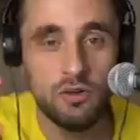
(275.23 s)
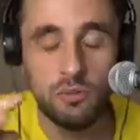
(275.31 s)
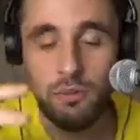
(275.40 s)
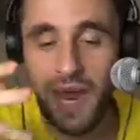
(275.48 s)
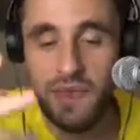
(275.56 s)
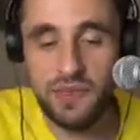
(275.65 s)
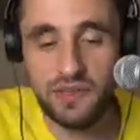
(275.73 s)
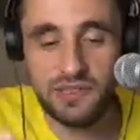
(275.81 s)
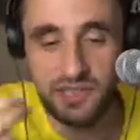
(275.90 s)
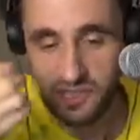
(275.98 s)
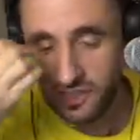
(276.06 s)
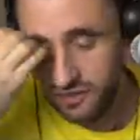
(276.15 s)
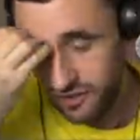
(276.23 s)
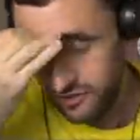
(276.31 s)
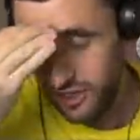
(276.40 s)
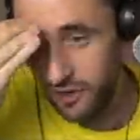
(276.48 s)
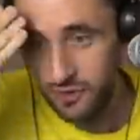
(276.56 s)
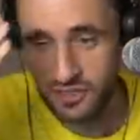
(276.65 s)
made the decision to
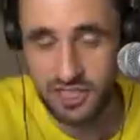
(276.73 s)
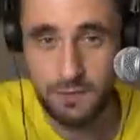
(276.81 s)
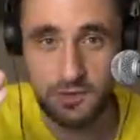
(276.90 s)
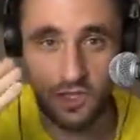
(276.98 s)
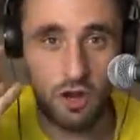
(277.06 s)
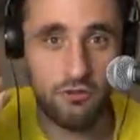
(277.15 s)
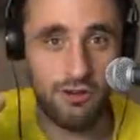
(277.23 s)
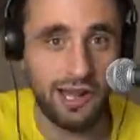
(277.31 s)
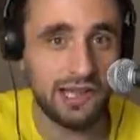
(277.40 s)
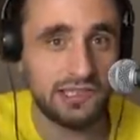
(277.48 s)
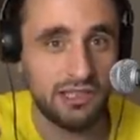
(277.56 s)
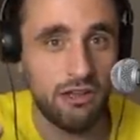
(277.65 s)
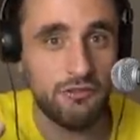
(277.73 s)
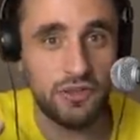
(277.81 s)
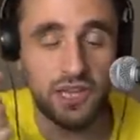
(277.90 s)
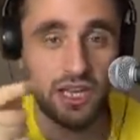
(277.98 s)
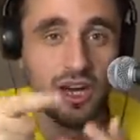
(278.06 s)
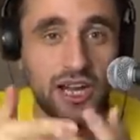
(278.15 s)
tell the ship to go fuck itself and
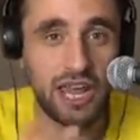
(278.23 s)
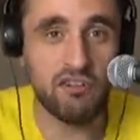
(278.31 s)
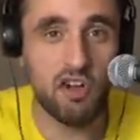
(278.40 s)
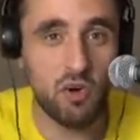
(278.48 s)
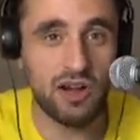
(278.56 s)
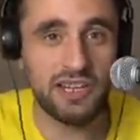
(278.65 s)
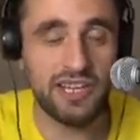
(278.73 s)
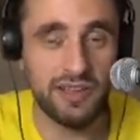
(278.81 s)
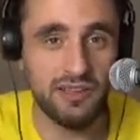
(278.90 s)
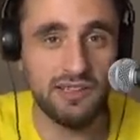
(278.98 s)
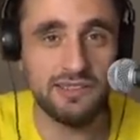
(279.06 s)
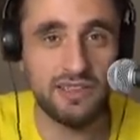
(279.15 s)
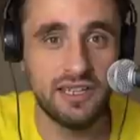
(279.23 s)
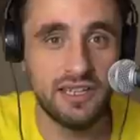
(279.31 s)
then got everyone killed?